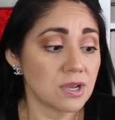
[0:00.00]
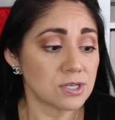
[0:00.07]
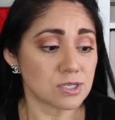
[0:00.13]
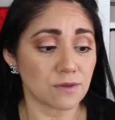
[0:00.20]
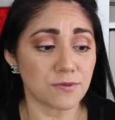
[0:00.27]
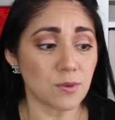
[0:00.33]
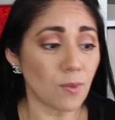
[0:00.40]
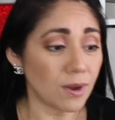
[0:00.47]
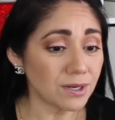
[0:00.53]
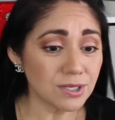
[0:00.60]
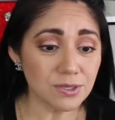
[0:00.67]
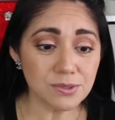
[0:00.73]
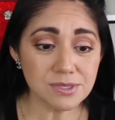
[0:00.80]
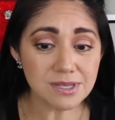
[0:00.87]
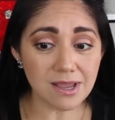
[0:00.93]
So if you wanna
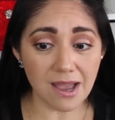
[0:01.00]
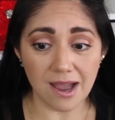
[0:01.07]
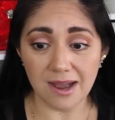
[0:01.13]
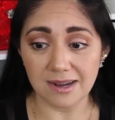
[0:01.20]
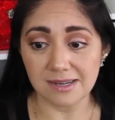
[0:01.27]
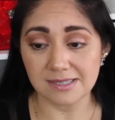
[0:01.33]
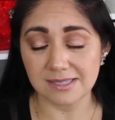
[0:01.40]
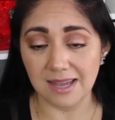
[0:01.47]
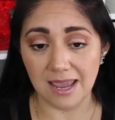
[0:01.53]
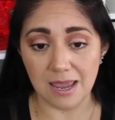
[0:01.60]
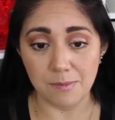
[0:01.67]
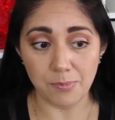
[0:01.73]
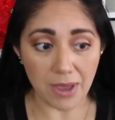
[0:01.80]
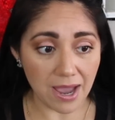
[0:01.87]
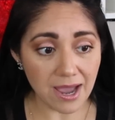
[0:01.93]
use it as
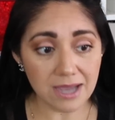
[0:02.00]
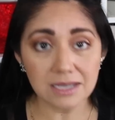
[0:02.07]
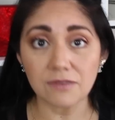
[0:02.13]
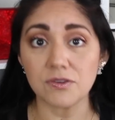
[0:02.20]
a bag,